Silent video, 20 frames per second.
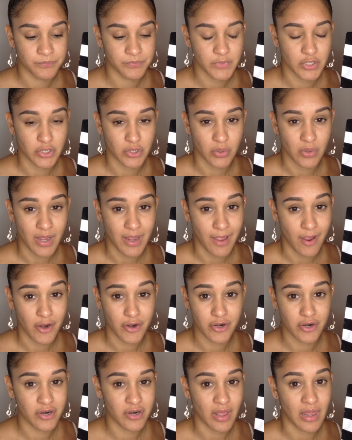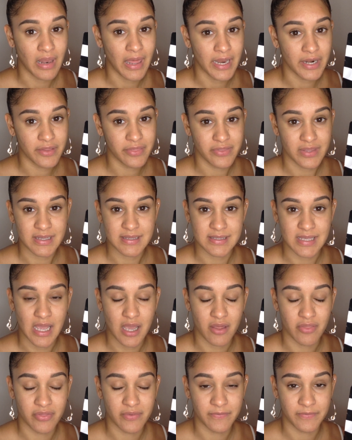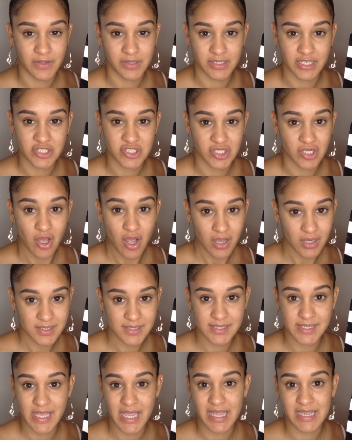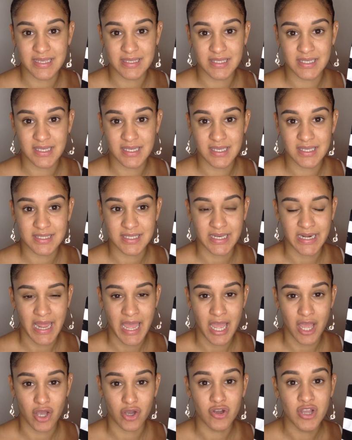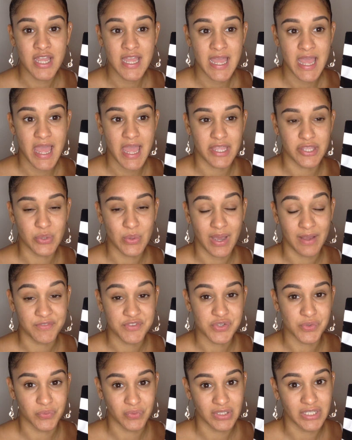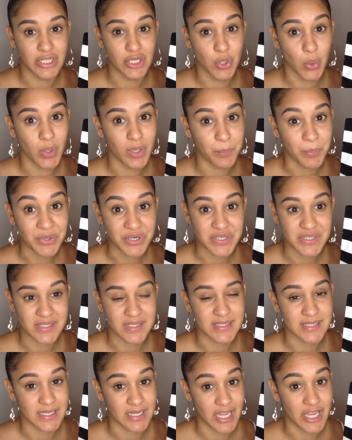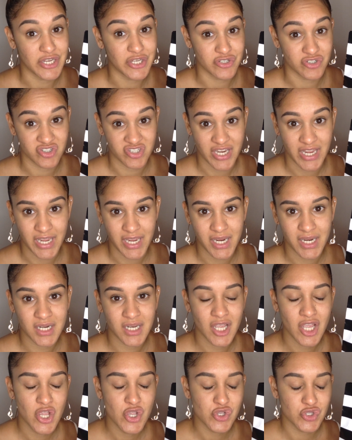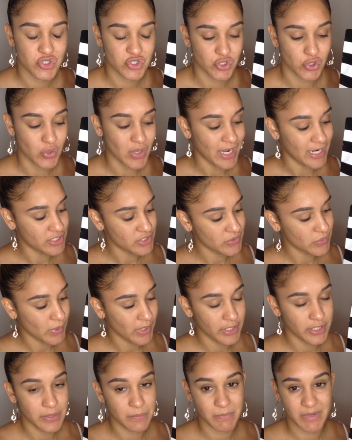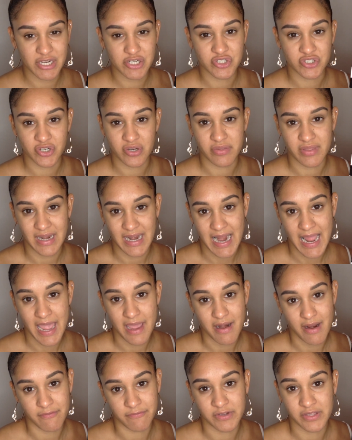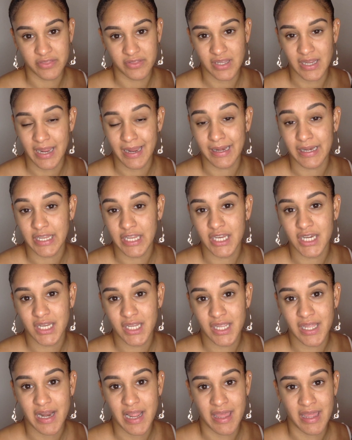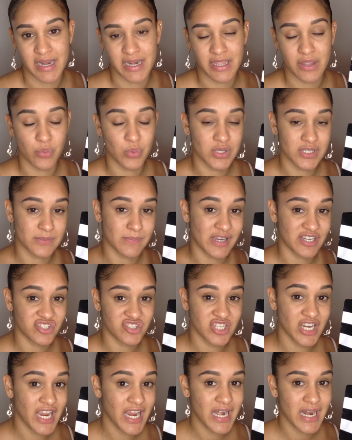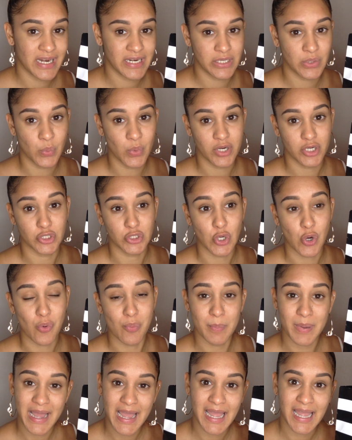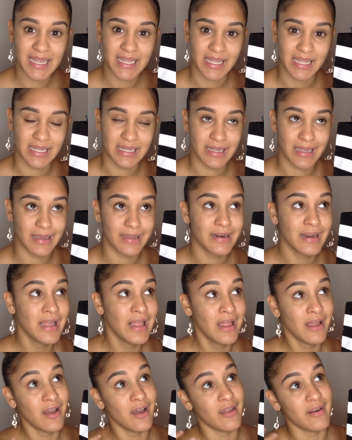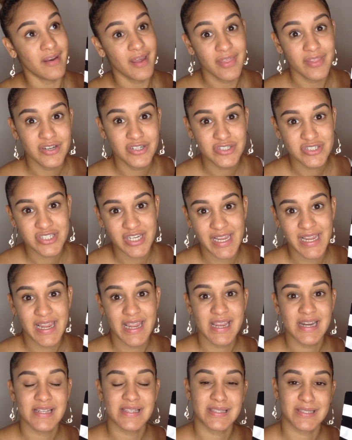You know, I heard a lot of things, how the foundation oxidizes and how you have to really go in person to get your shade. So I just wanted to make sure that I had everything I needed and it was my shade. I didn't want to go back and get another shade.